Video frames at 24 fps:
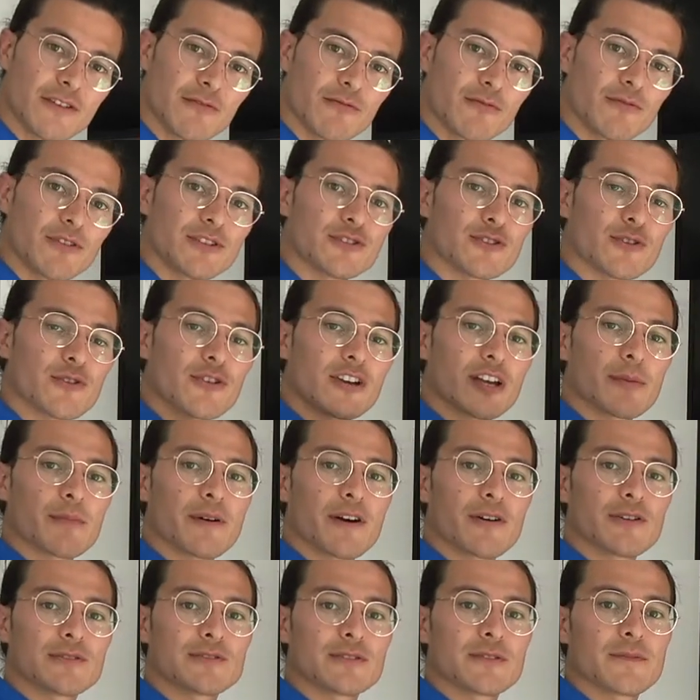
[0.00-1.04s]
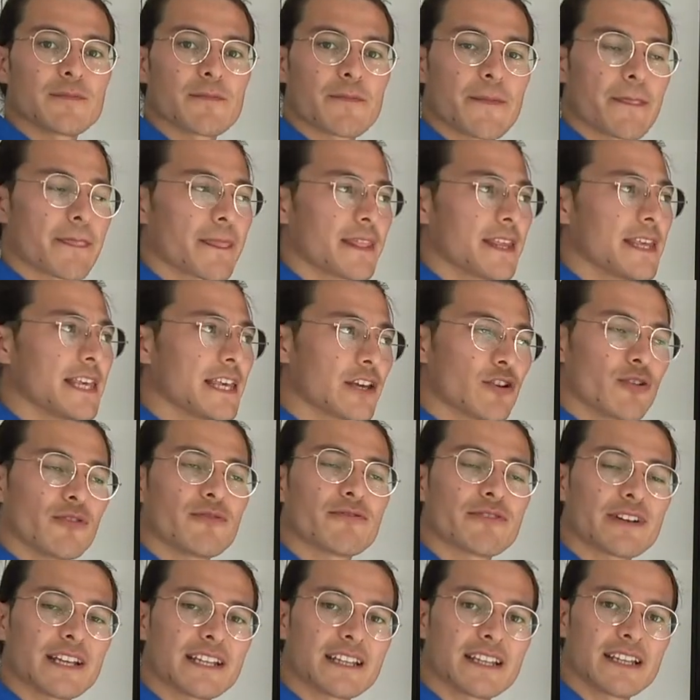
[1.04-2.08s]
we talk about
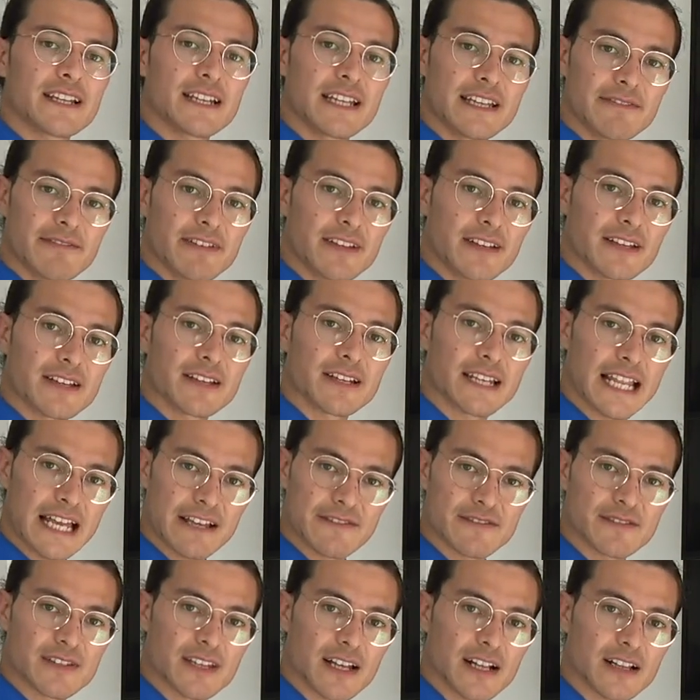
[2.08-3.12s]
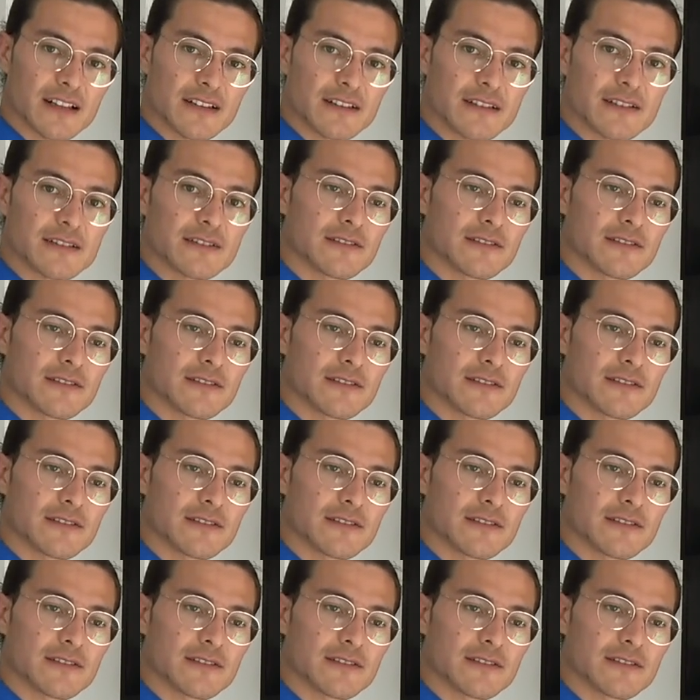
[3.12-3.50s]
eco-friendly living lifestyle